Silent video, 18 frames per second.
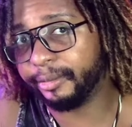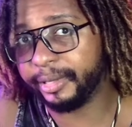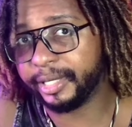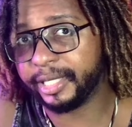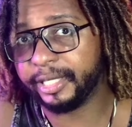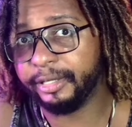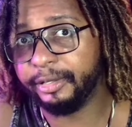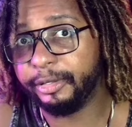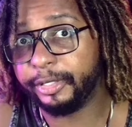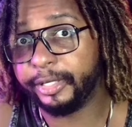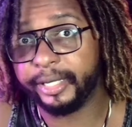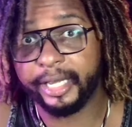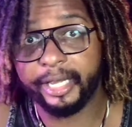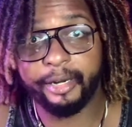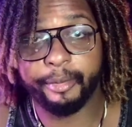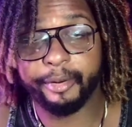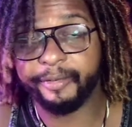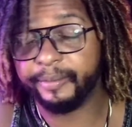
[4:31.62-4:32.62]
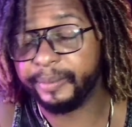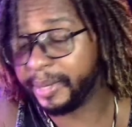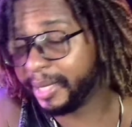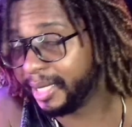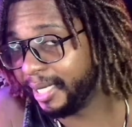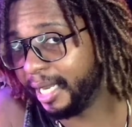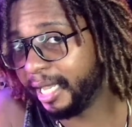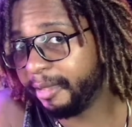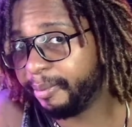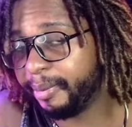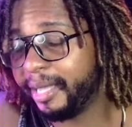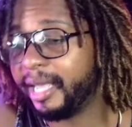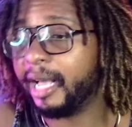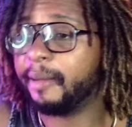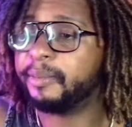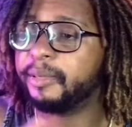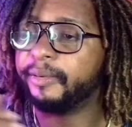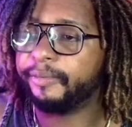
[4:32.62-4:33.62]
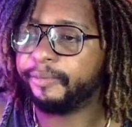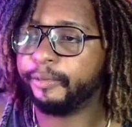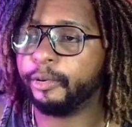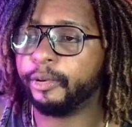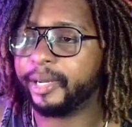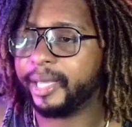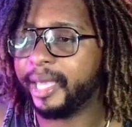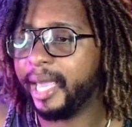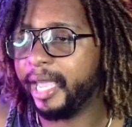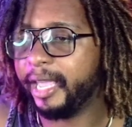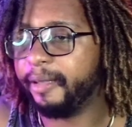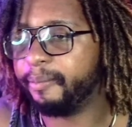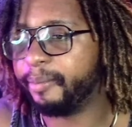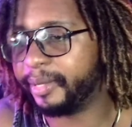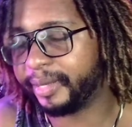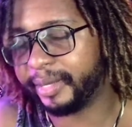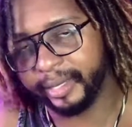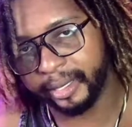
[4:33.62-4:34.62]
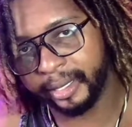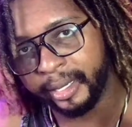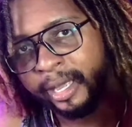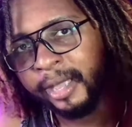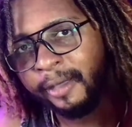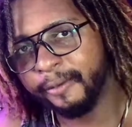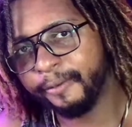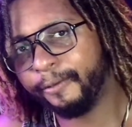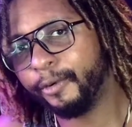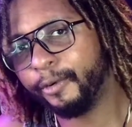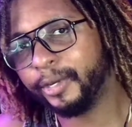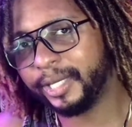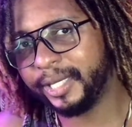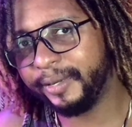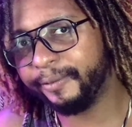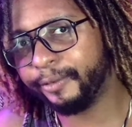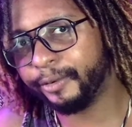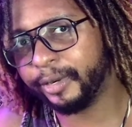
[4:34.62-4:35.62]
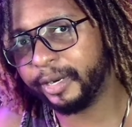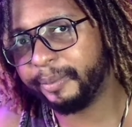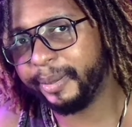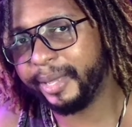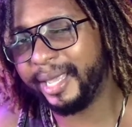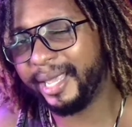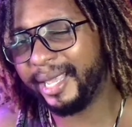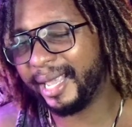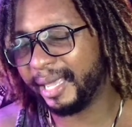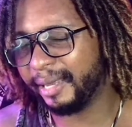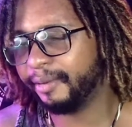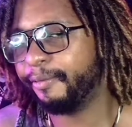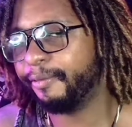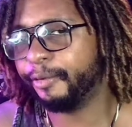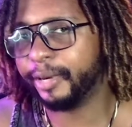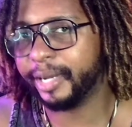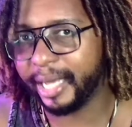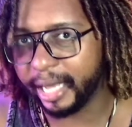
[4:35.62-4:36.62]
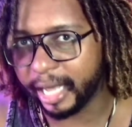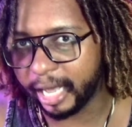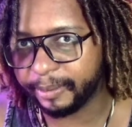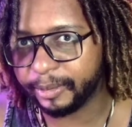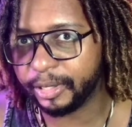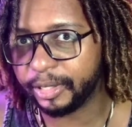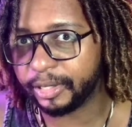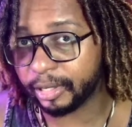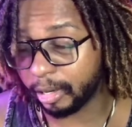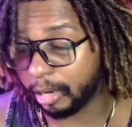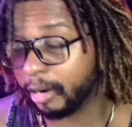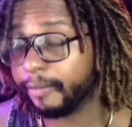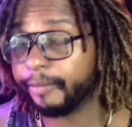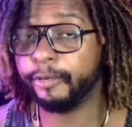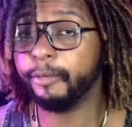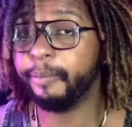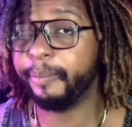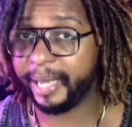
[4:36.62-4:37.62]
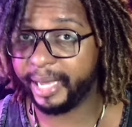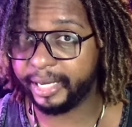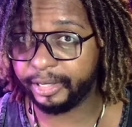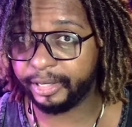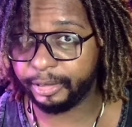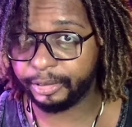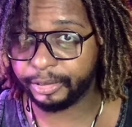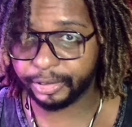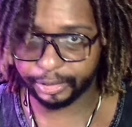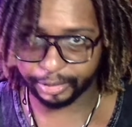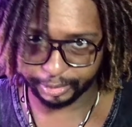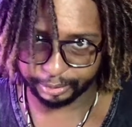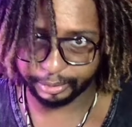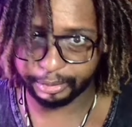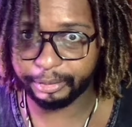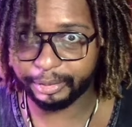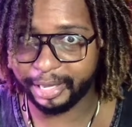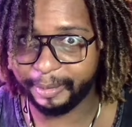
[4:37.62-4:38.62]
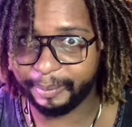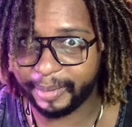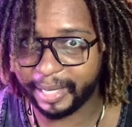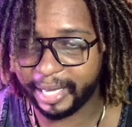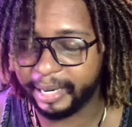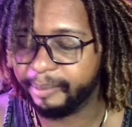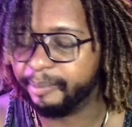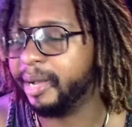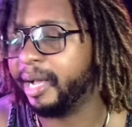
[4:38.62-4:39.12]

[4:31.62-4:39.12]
the resolution anywhere from 1080p up to 4K, but the 1440p and the 4K options are for paid users, so do keep that in